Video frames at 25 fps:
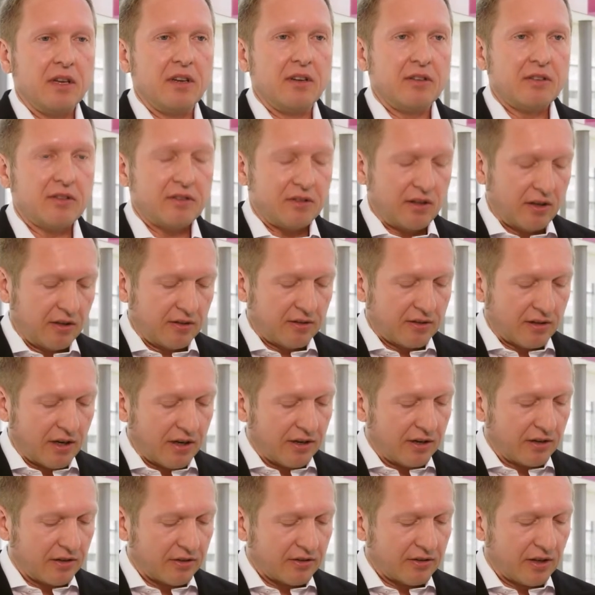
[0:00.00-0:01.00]
these
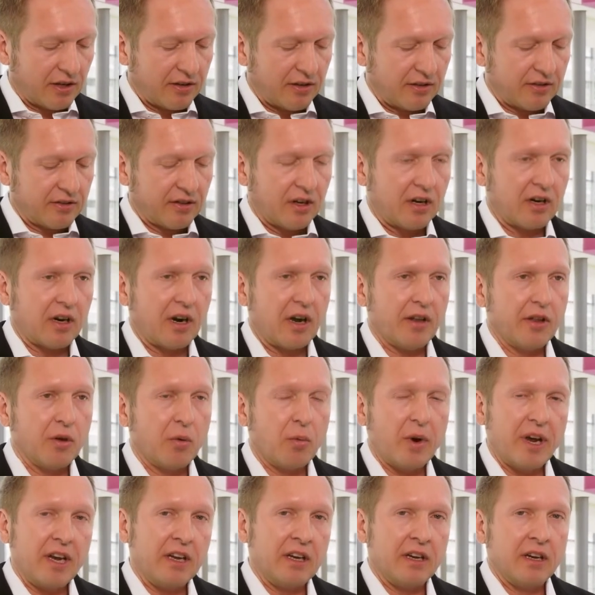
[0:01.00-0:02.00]
clinical studies are
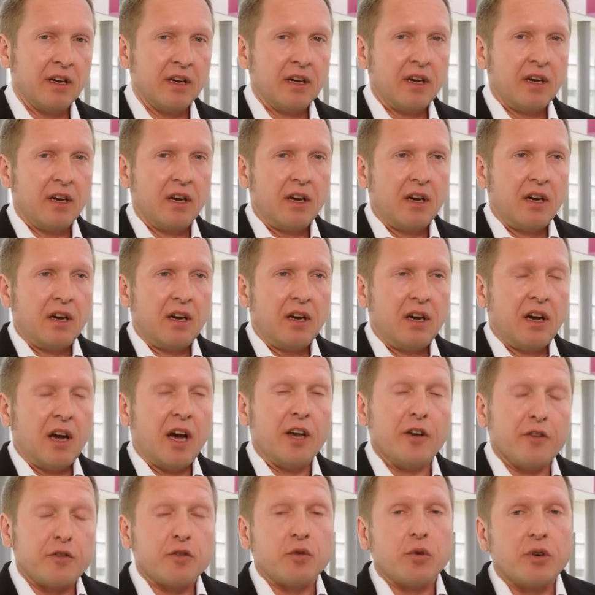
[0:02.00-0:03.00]
underway.
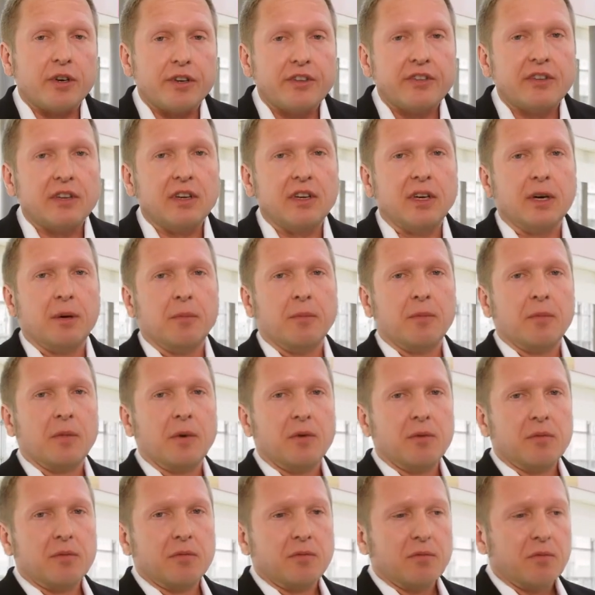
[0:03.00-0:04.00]
And of course,
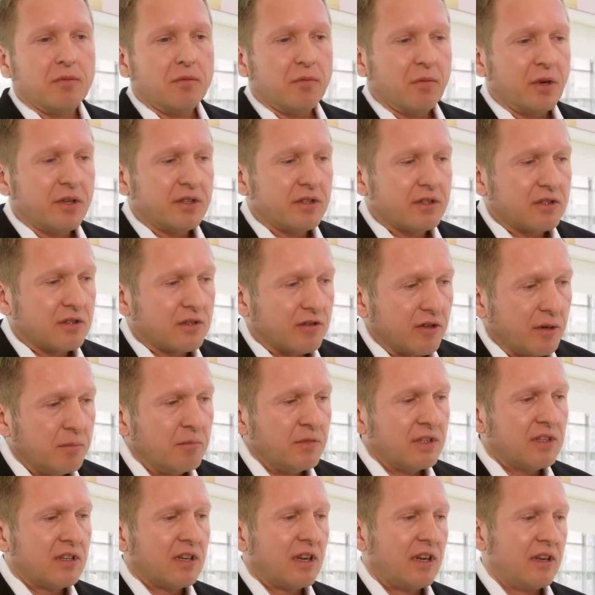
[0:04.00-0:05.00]
what
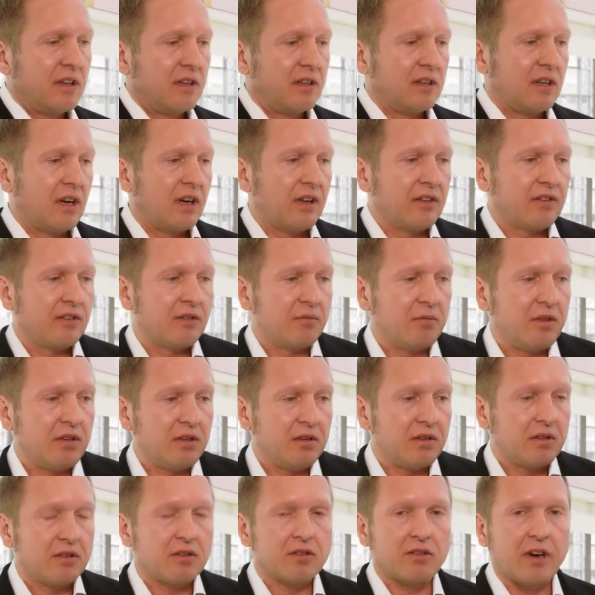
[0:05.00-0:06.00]
TRIMT does,
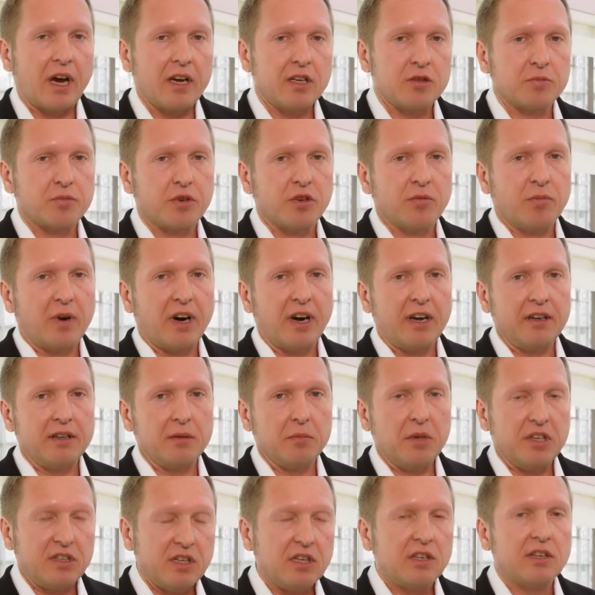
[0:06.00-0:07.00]
we try to
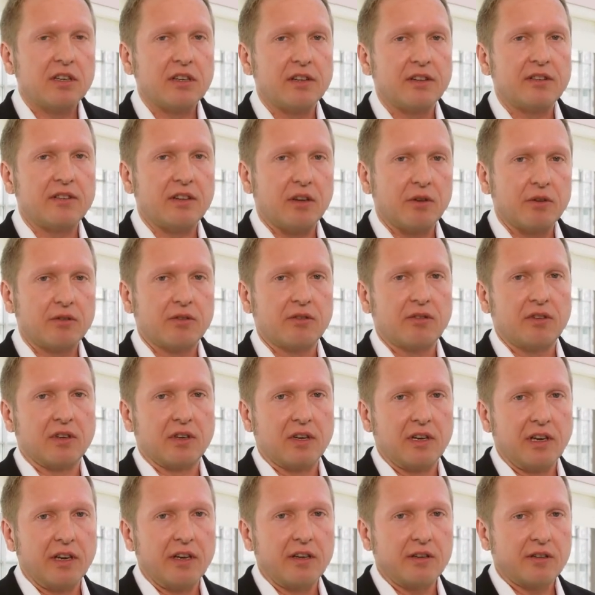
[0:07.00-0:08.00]
provide the materials those
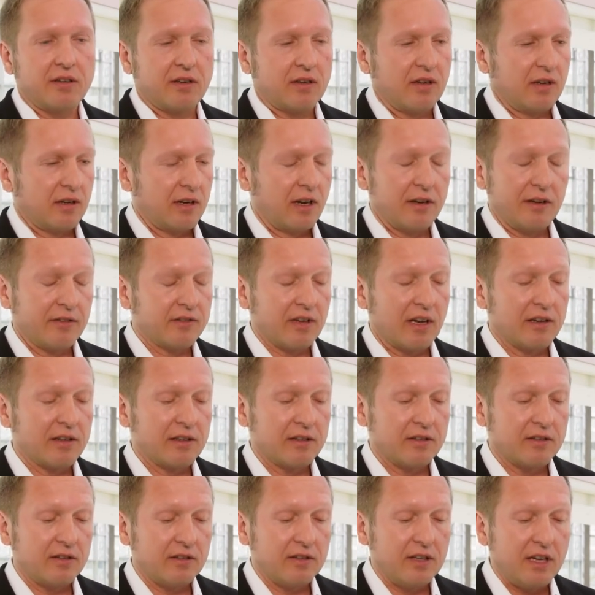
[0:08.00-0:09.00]
clinic
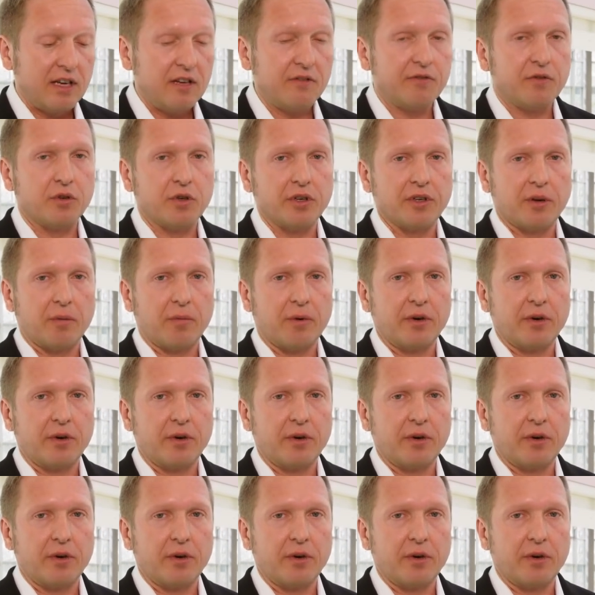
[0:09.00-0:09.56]
centers need for